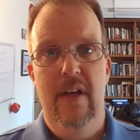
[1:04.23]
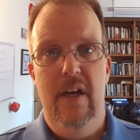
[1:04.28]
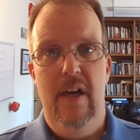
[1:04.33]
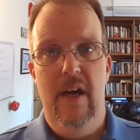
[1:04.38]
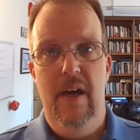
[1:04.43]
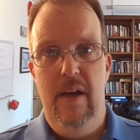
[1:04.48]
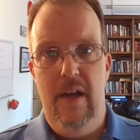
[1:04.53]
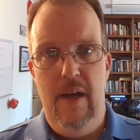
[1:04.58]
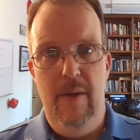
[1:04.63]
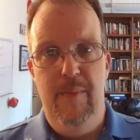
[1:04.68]

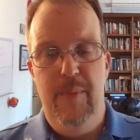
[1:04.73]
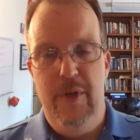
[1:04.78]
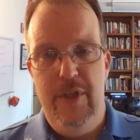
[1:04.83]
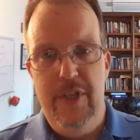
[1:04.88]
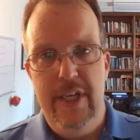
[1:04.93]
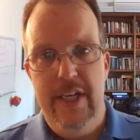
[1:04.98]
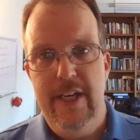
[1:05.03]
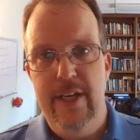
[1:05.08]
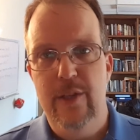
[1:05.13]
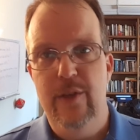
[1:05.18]
a
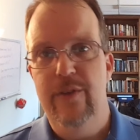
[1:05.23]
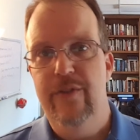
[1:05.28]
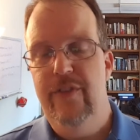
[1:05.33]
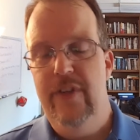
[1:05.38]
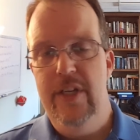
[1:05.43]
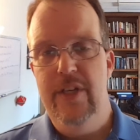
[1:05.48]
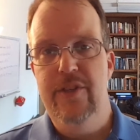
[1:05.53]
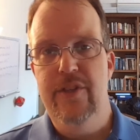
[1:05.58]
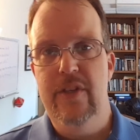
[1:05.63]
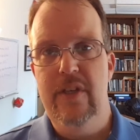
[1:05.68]
particular
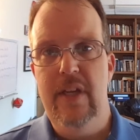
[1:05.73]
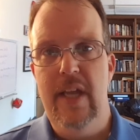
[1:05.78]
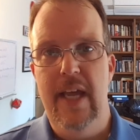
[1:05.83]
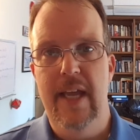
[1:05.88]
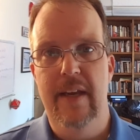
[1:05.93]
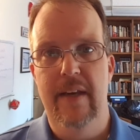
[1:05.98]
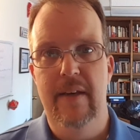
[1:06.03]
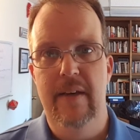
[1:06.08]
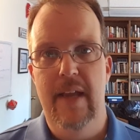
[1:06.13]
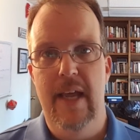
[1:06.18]
vision
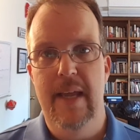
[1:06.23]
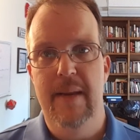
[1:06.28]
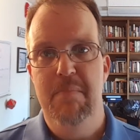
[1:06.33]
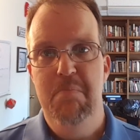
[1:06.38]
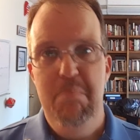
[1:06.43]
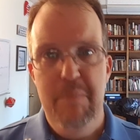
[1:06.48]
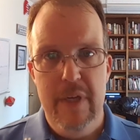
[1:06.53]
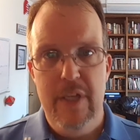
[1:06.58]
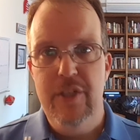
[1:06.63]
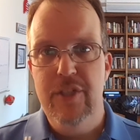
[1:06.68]

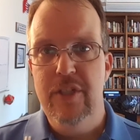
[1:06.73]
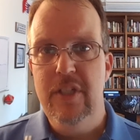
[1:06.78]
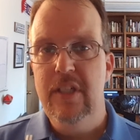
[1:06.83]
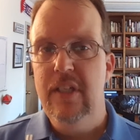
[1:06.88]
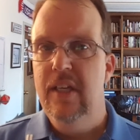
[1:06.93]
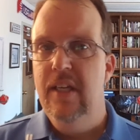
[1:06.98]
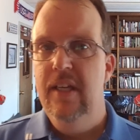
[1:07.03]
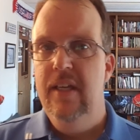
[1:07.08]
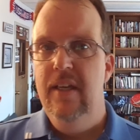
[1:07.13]
and mission.